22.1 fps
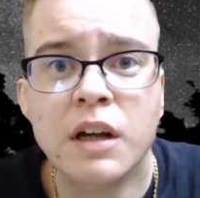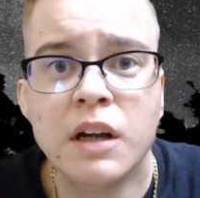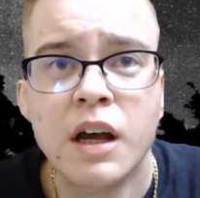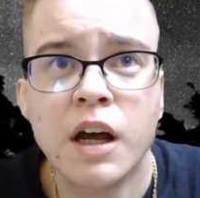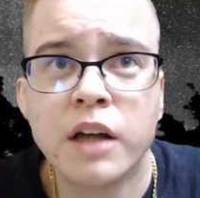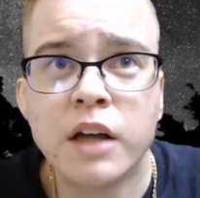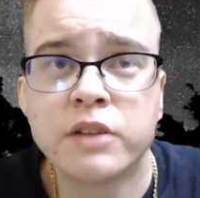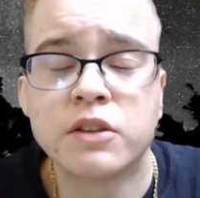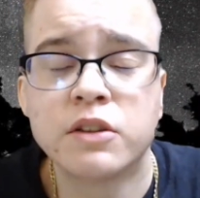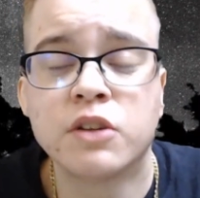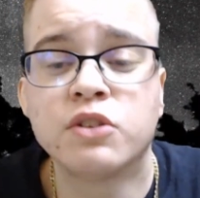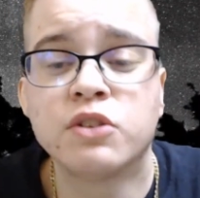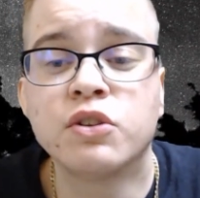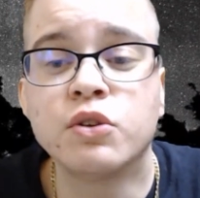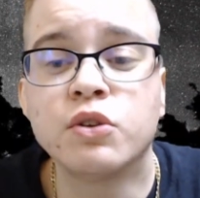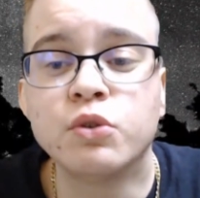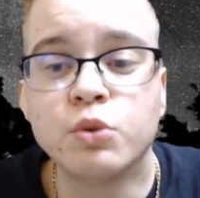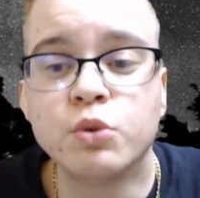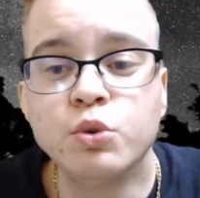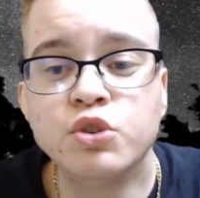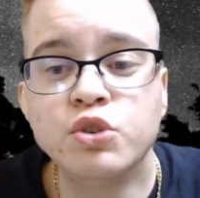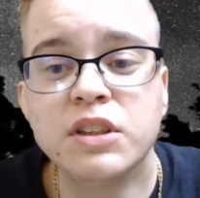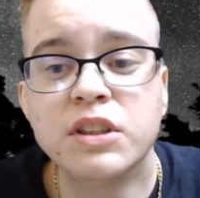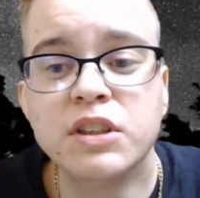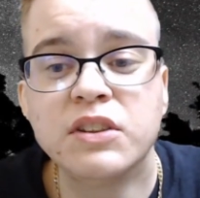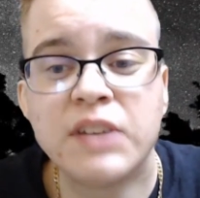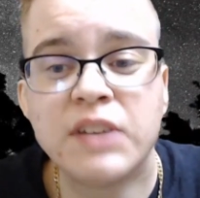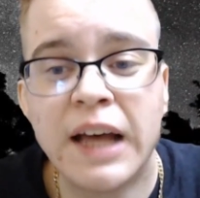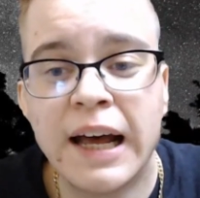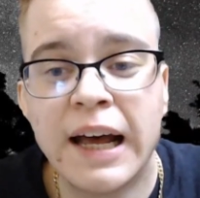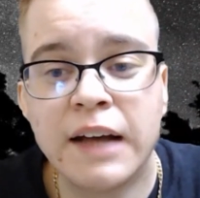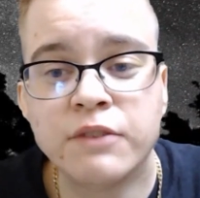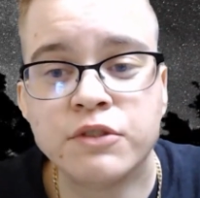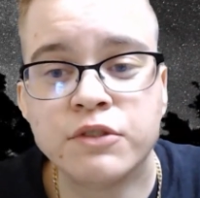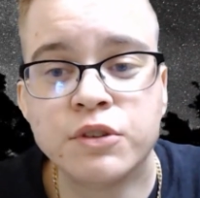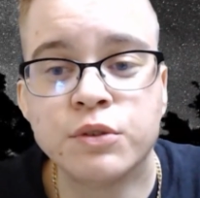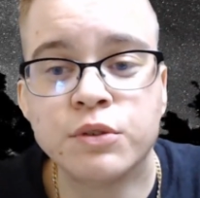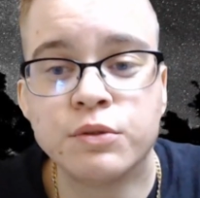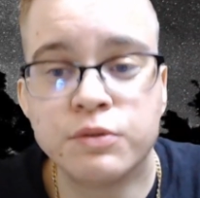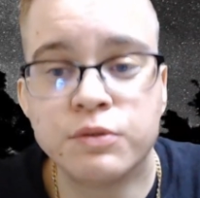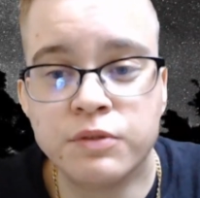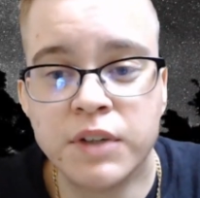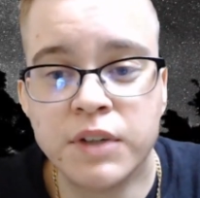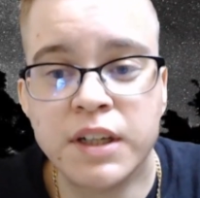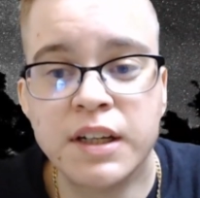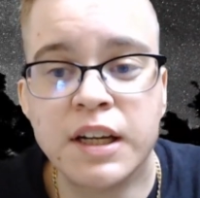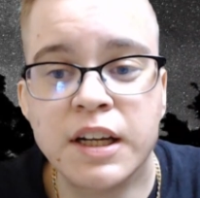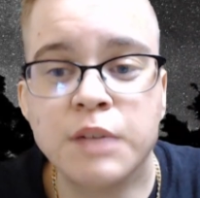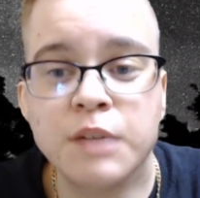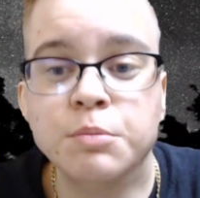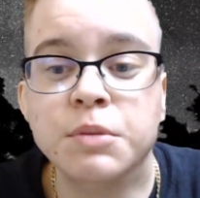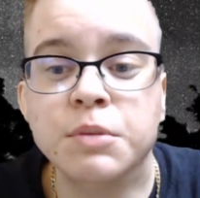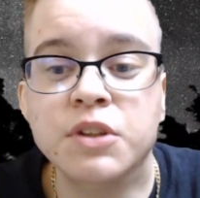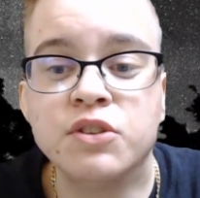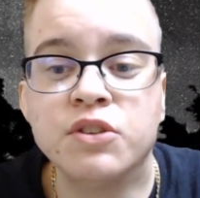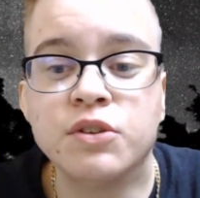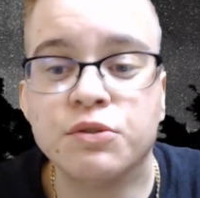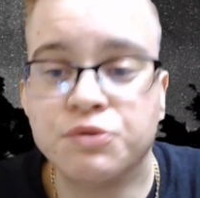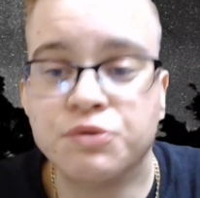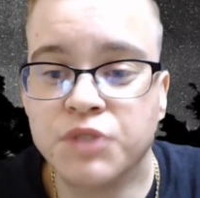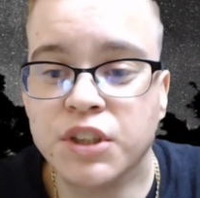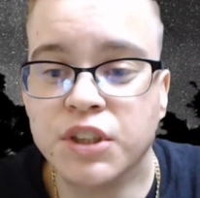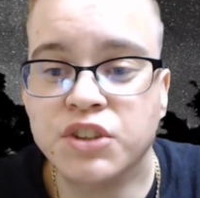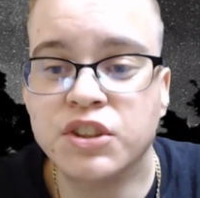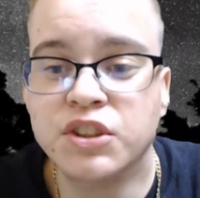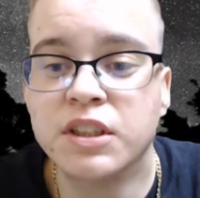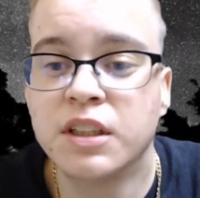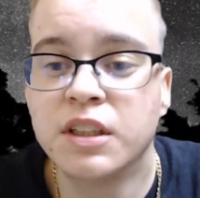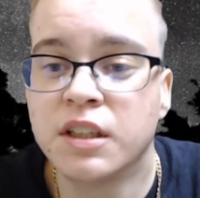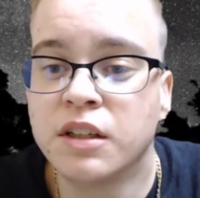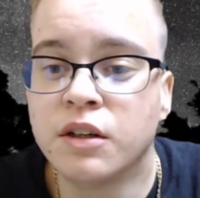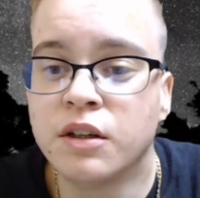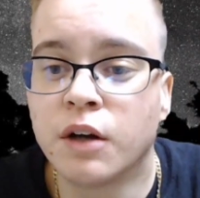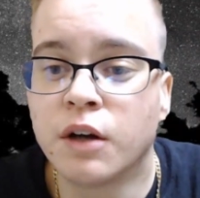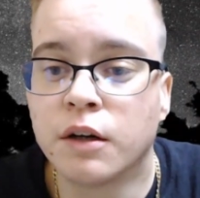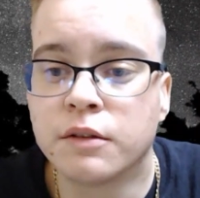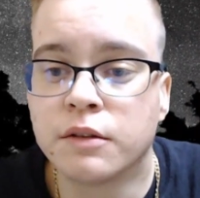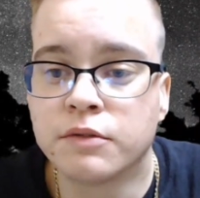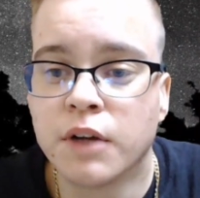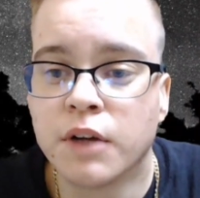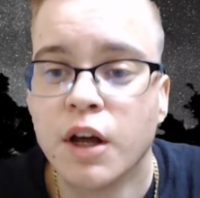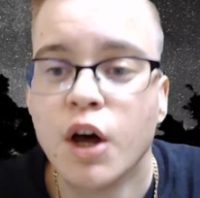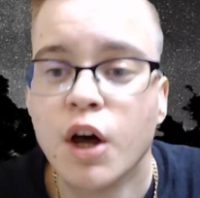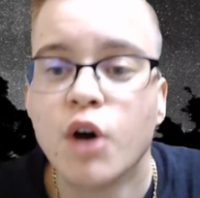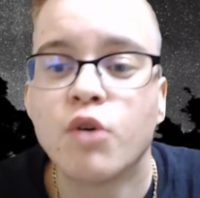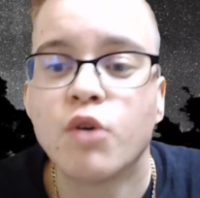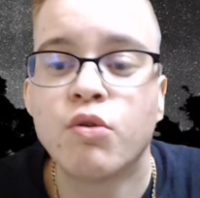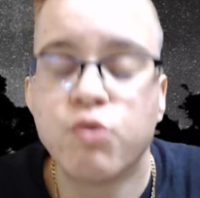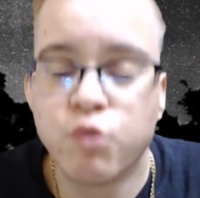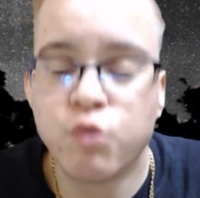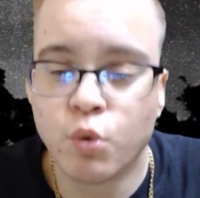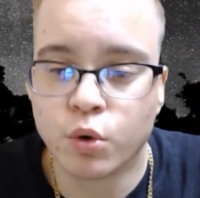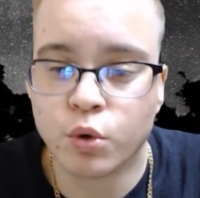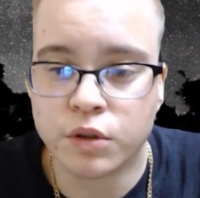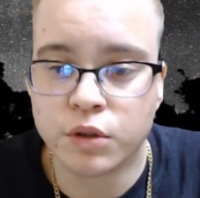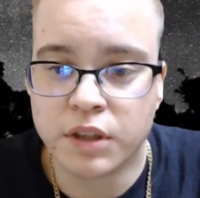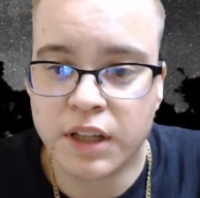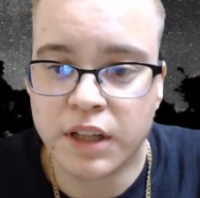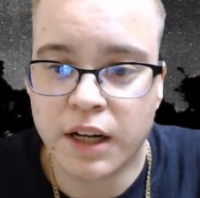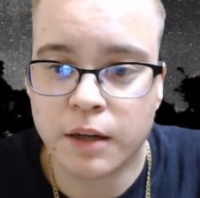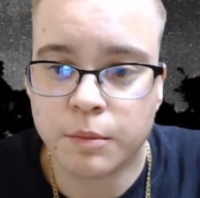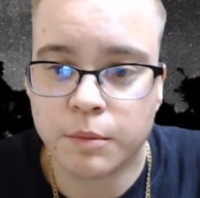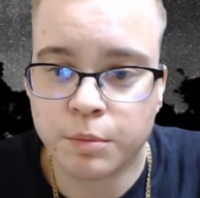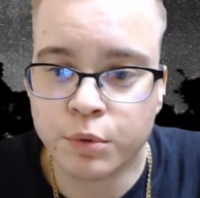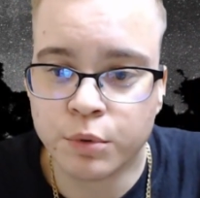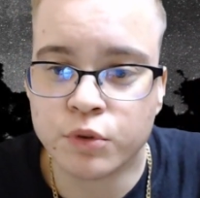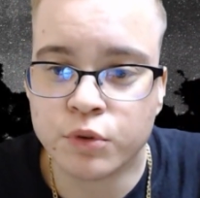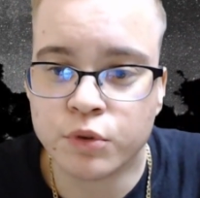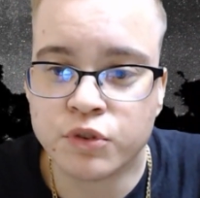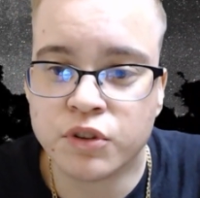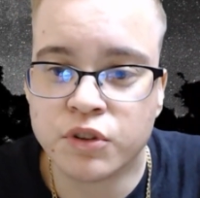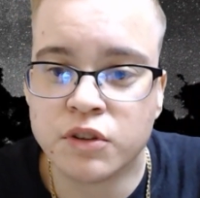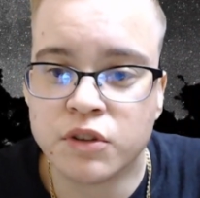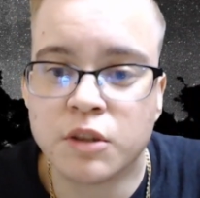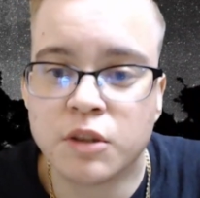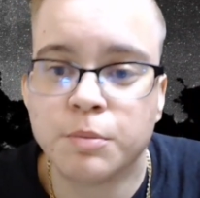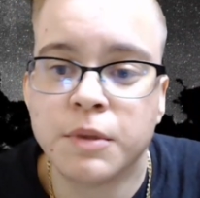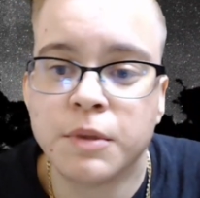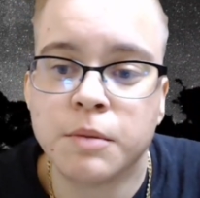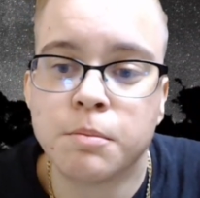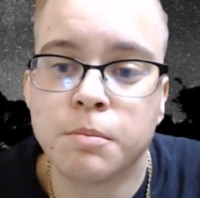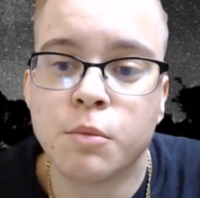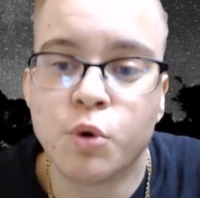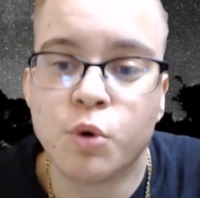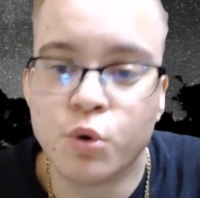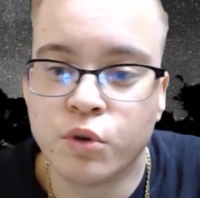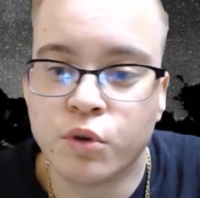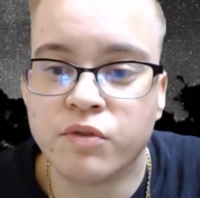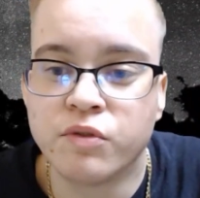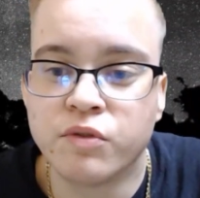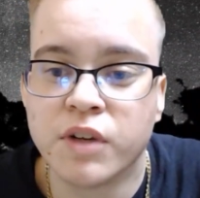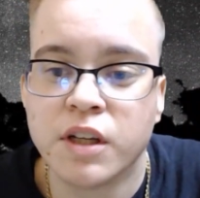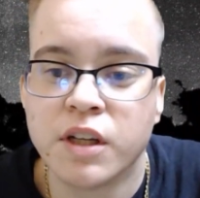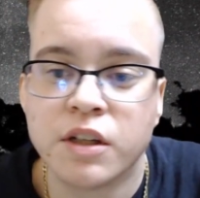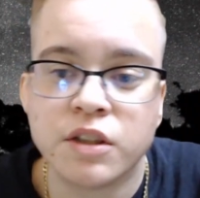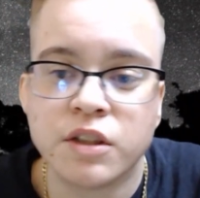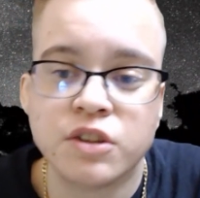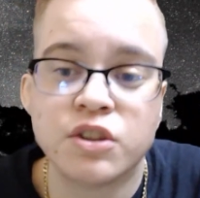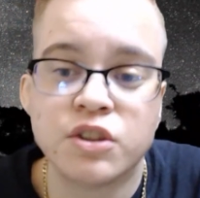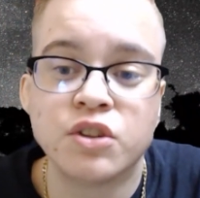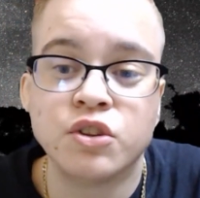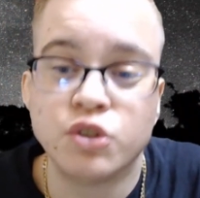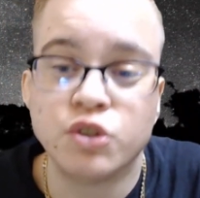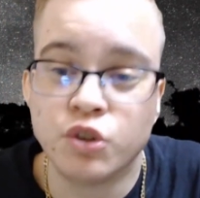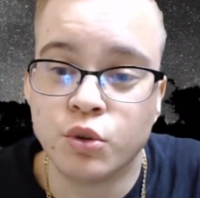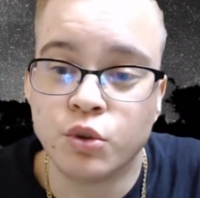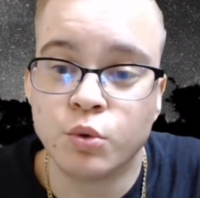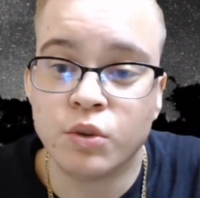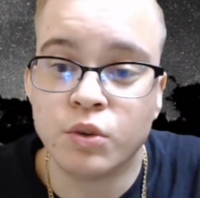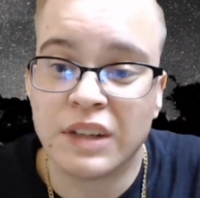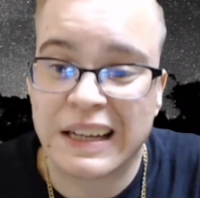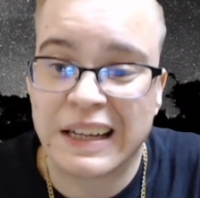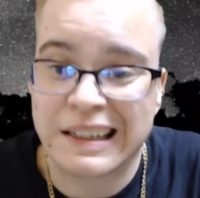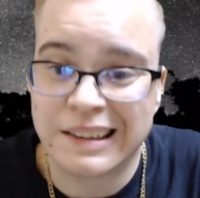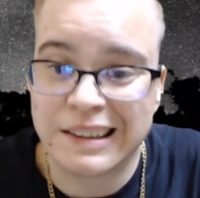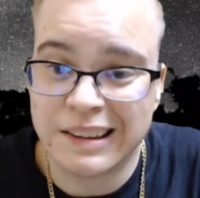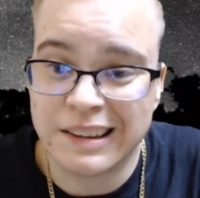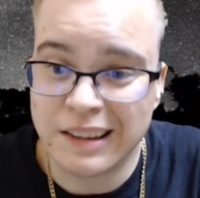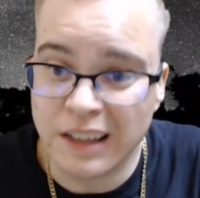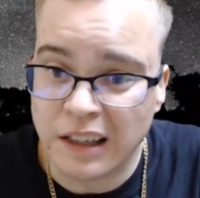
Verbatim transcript: the solutions have to fit and be sufficient enough for that person to be motivated to do that thing.